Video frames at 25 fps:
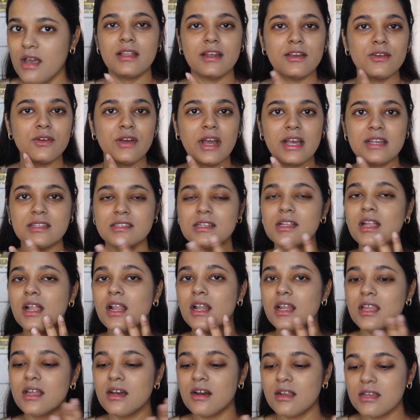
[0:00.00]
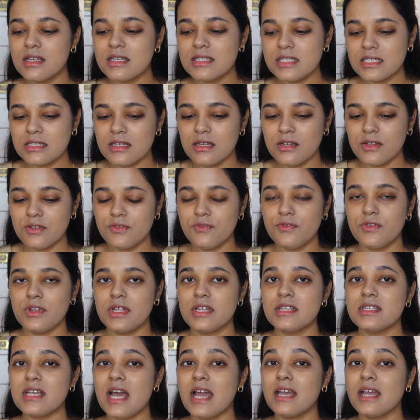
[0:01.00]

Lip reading: Like, you guys can clearly see the difference.